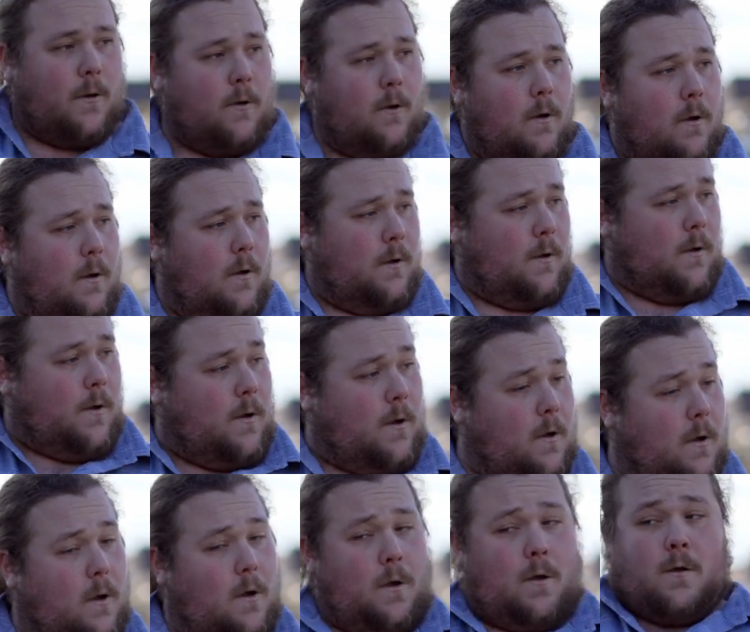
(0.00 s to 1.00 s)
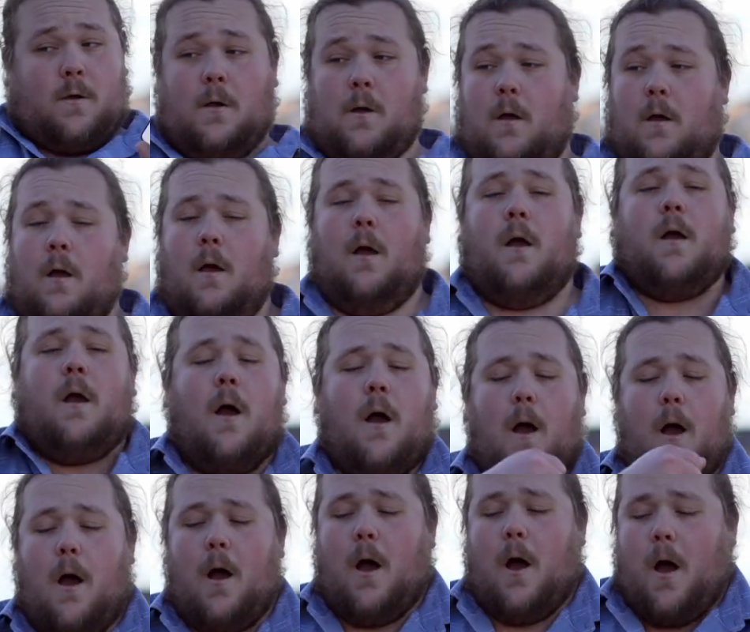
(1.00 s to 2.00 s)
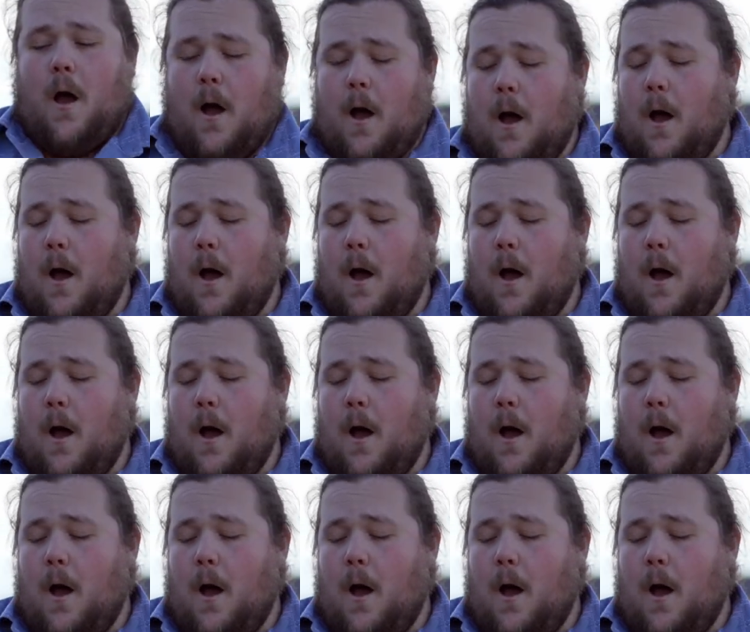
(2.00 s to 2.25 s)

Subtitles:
before work even started. That